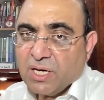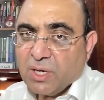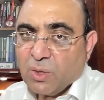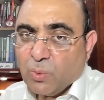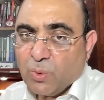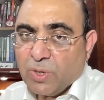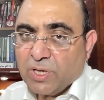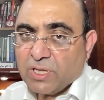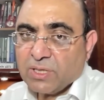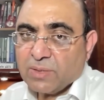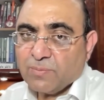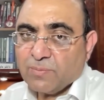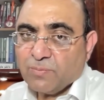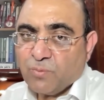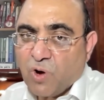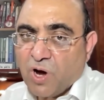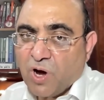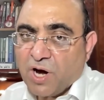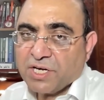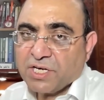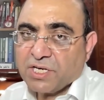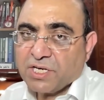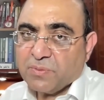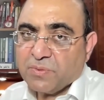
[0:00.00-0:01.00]
with
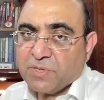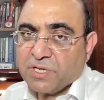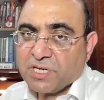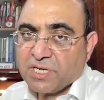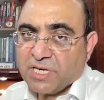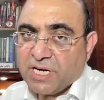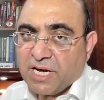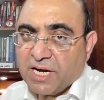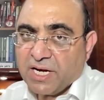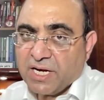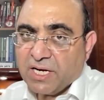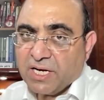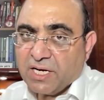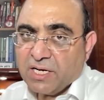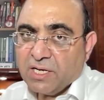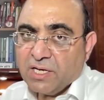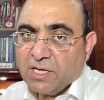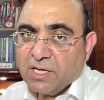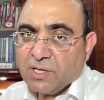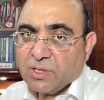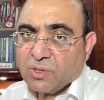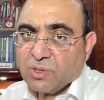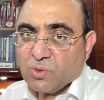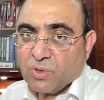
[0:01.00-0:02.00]
point number 10
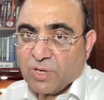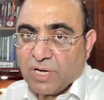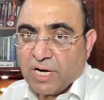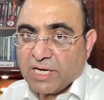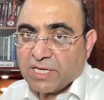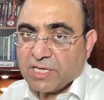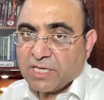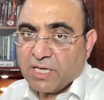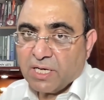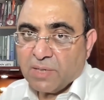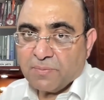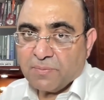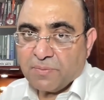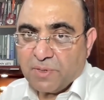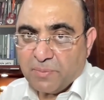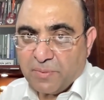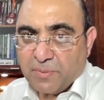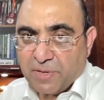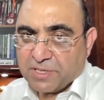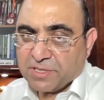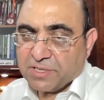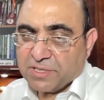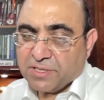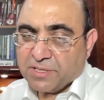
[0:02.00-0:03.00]
to get
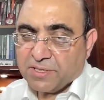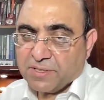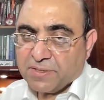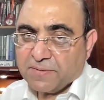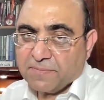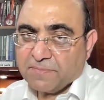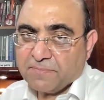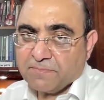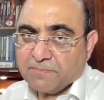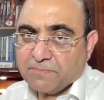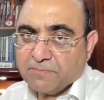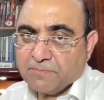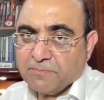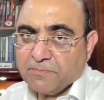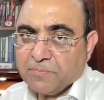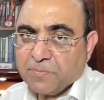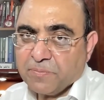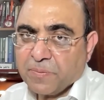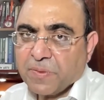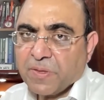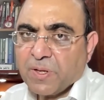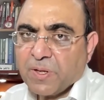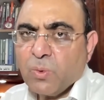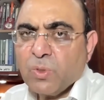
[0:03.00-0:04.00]
implemented.
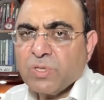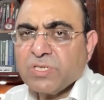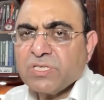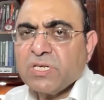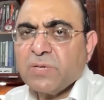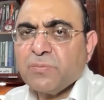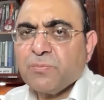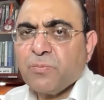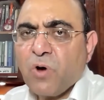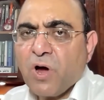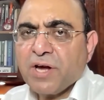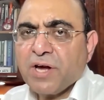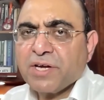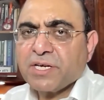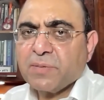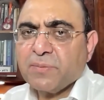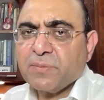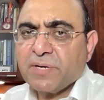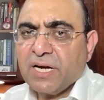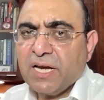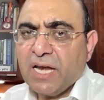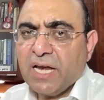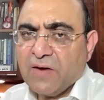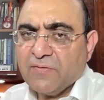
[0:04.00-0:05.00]
What's the point
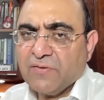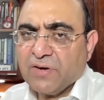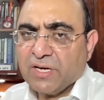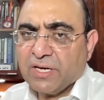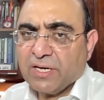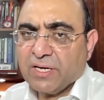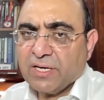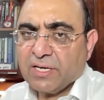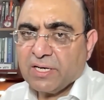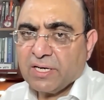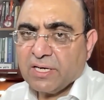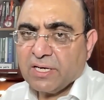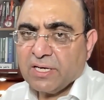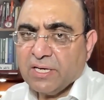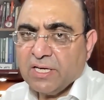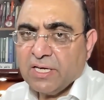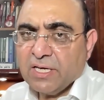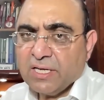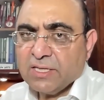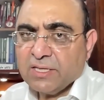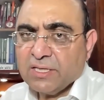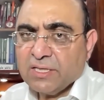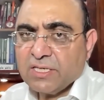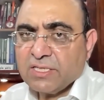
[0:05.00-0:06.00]
number 11?
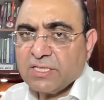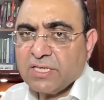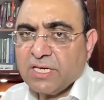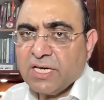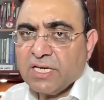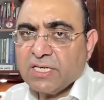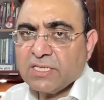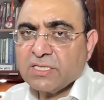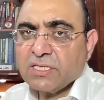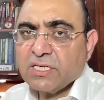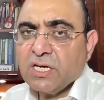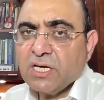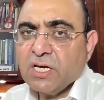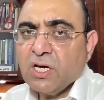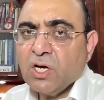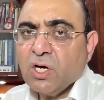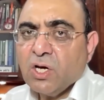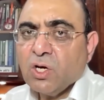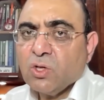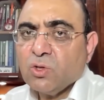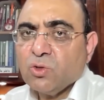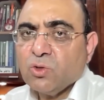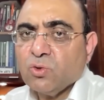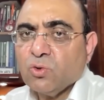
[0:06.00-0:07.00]
This is
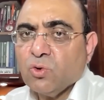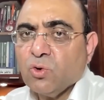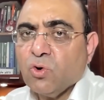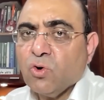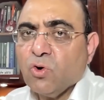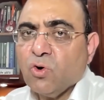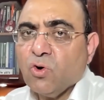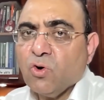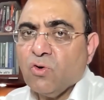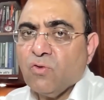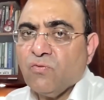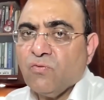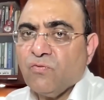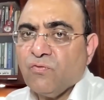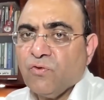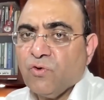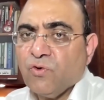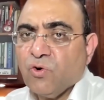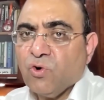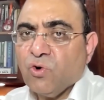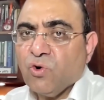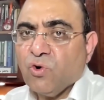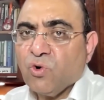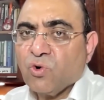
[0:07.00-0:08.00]
no
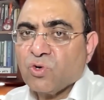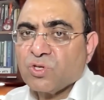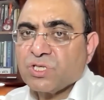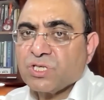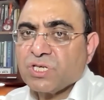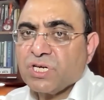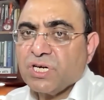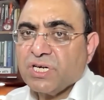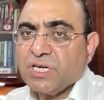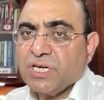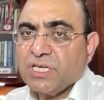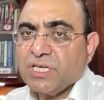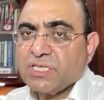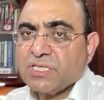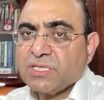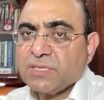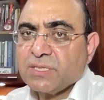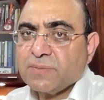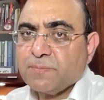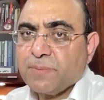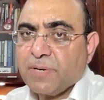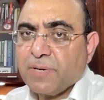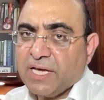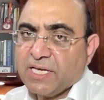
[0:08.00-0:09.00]
forced
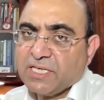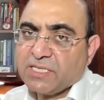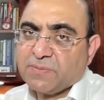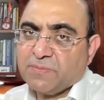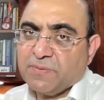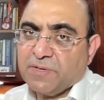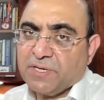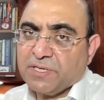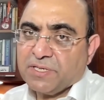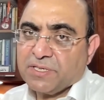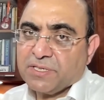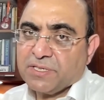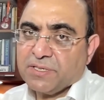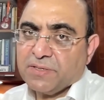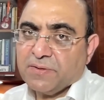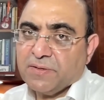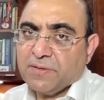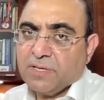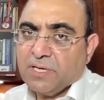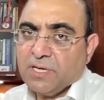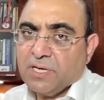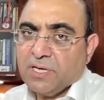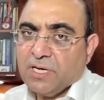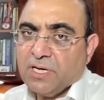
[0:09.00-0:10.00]
displacement,
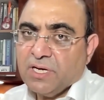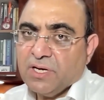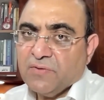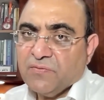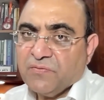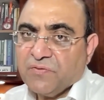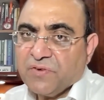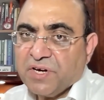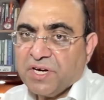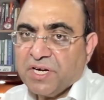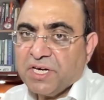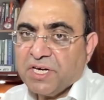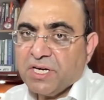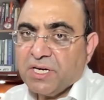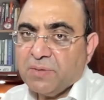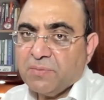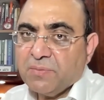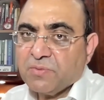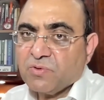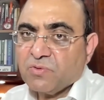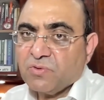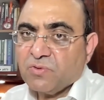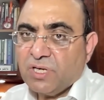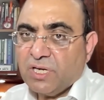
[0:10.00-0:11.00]

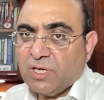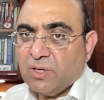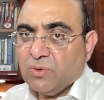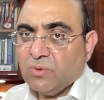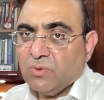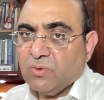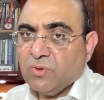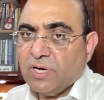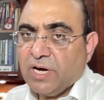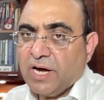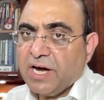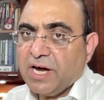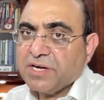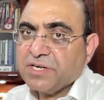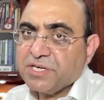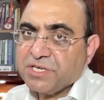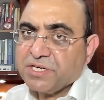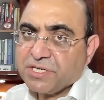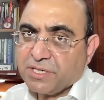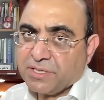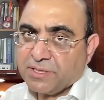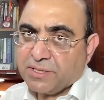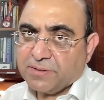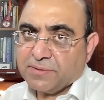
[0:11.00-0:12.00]
freedom to live and
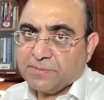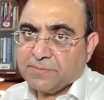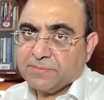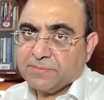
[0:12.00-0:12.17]
return.